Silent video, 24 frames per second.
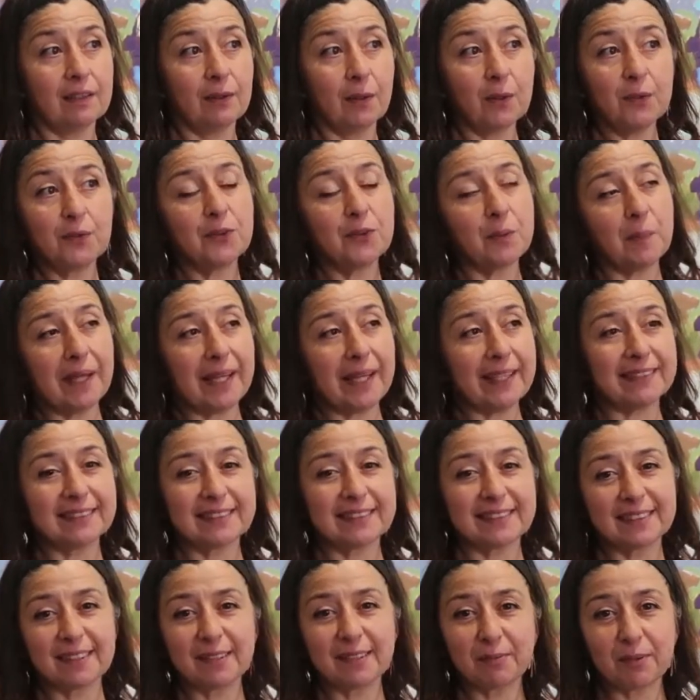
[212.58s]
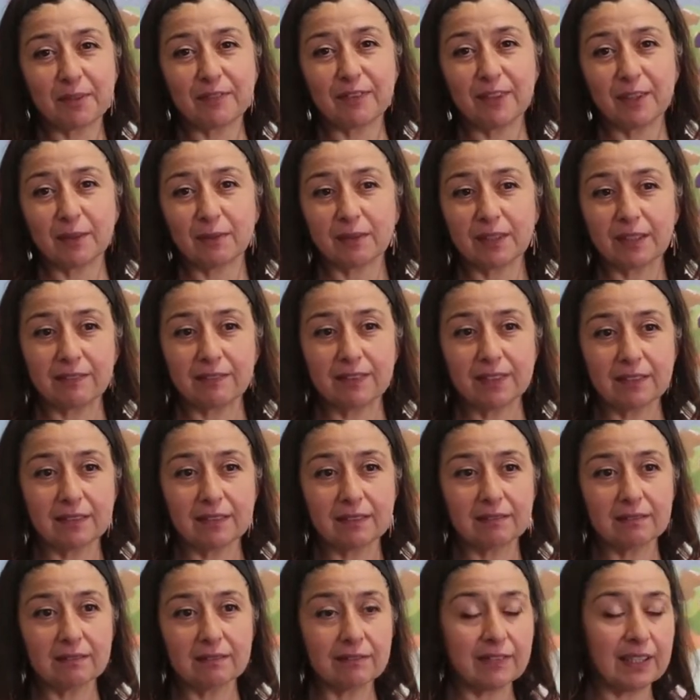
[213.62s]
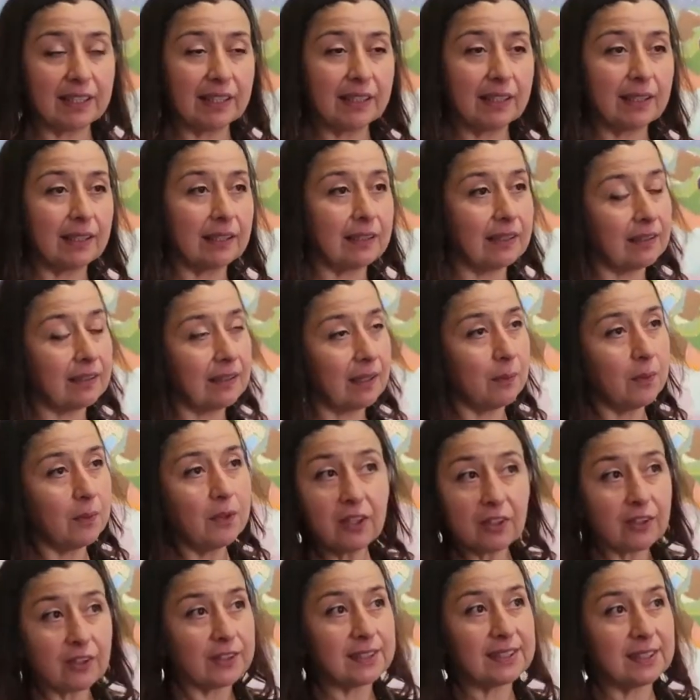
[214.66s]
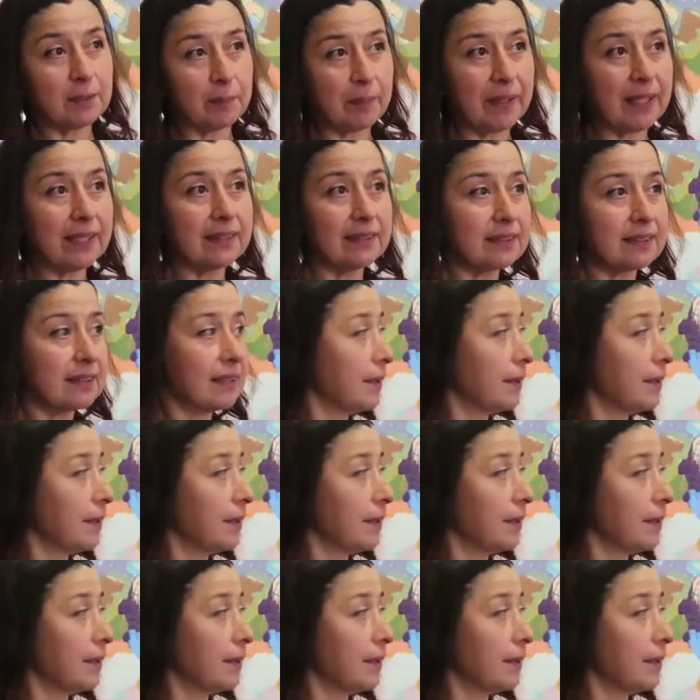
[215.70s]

oyster beds without even thinking that they were oyster beds.